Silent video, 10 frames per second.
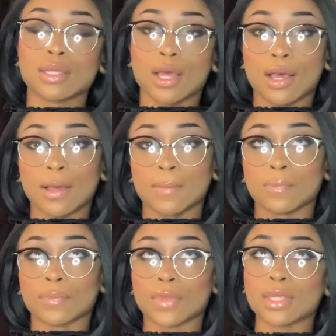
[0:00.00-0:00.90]

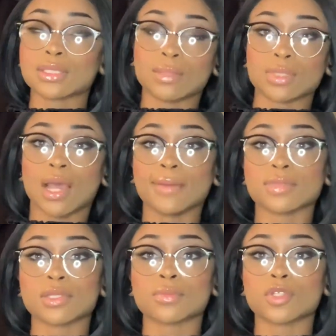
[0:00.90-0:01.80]
um,
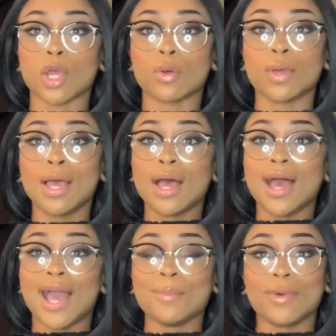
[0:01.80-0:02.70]
sometimes. So
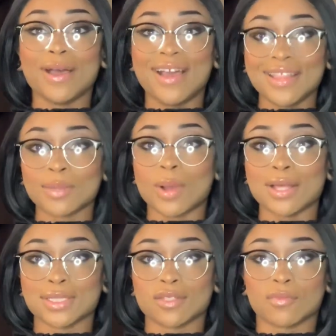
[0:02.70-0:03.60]
I'm in the
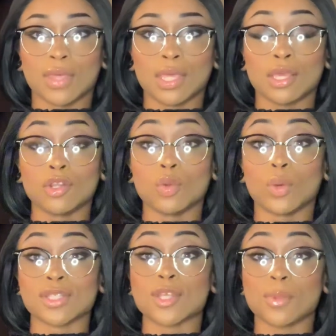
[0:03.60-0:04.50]
process of making a new
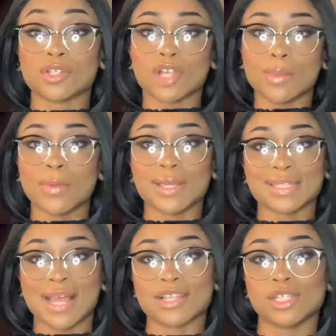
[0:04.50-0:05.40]
one so i'm going to try my best
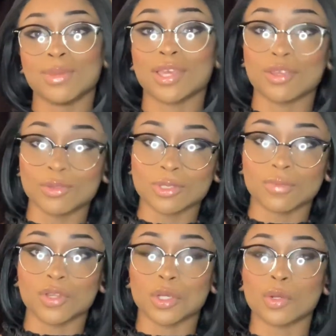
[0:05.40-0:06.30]
to actually make a youtube
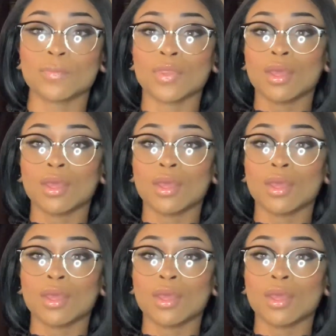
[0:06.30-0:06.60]
video